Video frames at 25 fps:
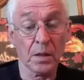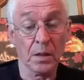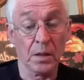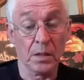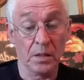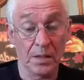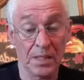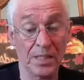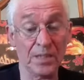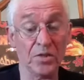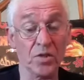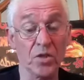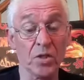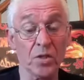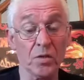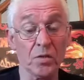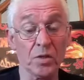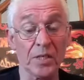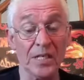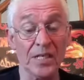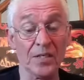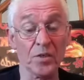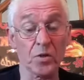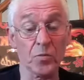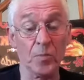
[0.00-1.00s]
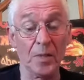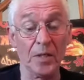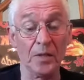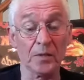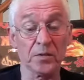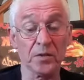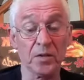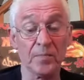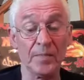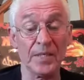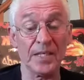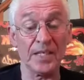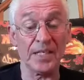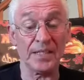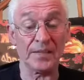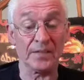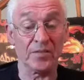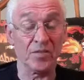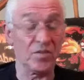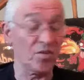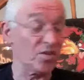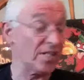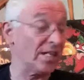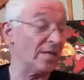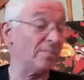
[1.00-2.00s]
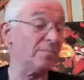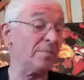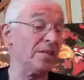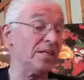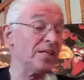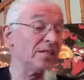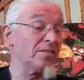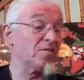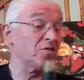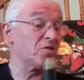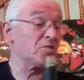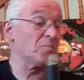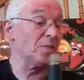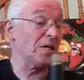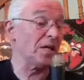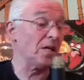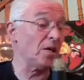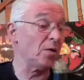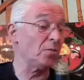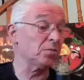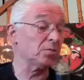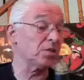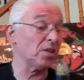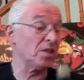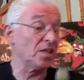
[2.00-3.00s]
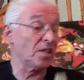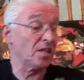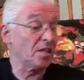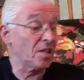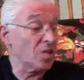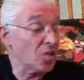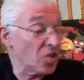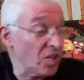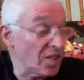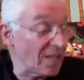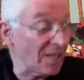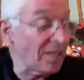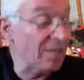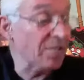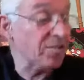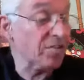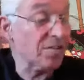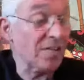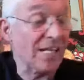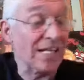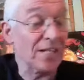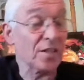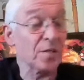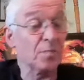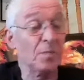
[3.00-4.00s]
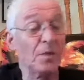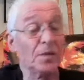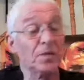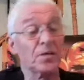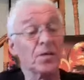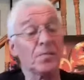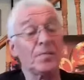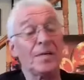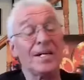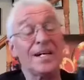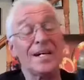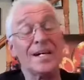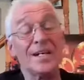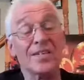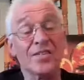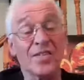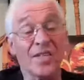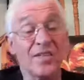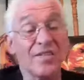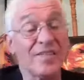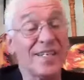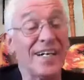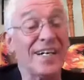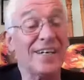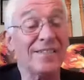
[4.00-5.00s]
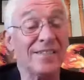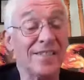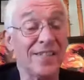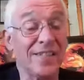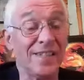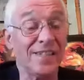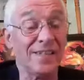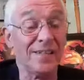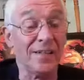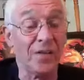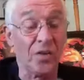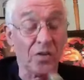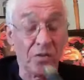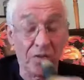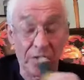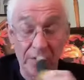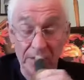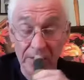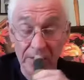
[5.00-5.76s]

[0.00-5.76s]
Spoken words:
That's good, I can smell tomatoes. I haven't been able to smell out in anything else and I can smell tomatoes in that and there ain't none.